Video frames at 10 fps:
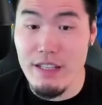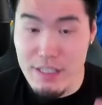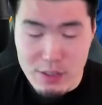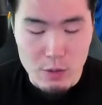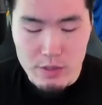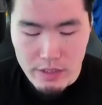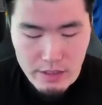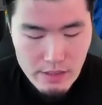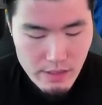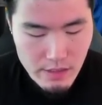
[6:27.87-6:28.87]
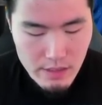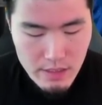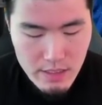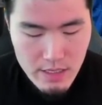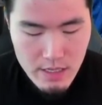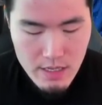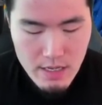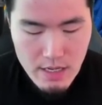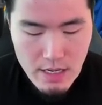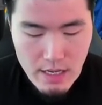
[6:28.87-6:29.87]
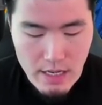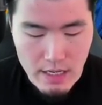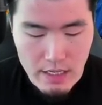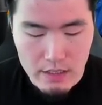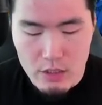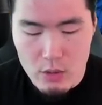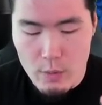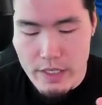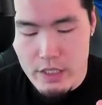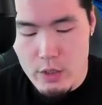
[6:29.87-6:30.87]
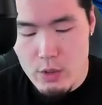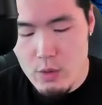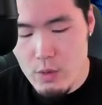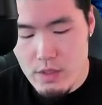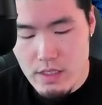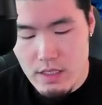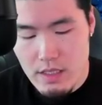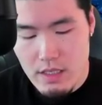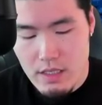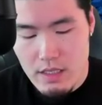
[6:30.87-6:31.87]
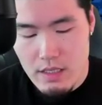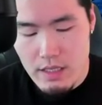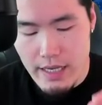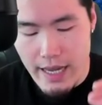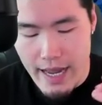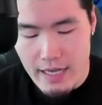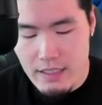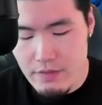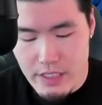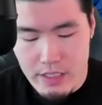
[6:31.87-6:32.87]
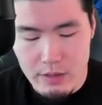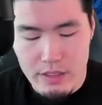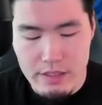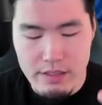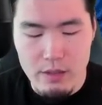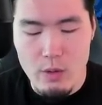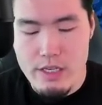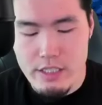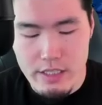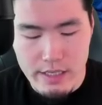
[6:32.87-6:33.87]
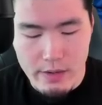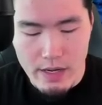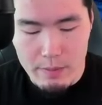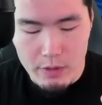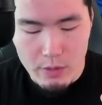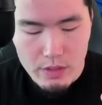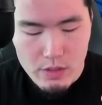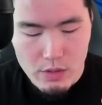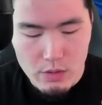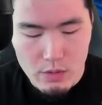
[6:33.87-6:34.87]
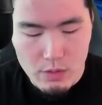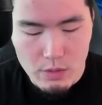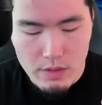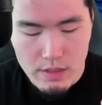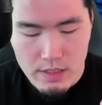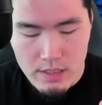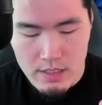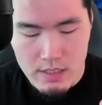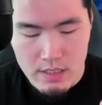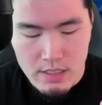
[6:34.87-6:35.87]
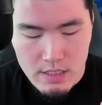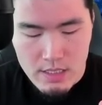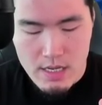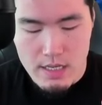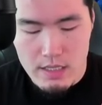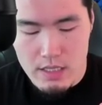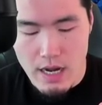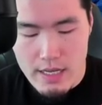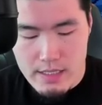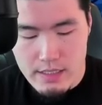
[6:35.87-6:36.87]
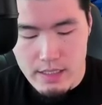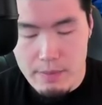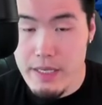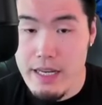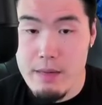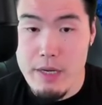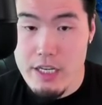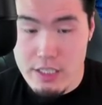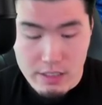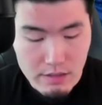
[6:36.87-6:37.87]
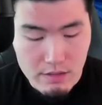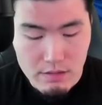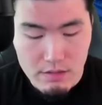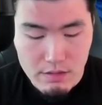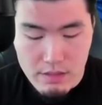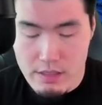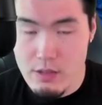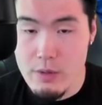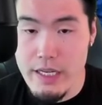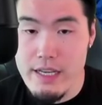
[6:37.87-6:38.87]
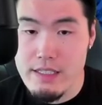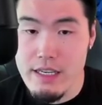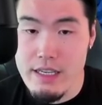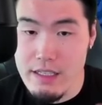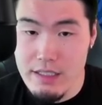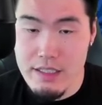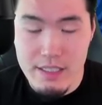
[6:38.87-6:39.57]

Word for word: least 2 turns. And do we use the active skill here is the question. Now, I'm going to not skip the animation, just so you guys can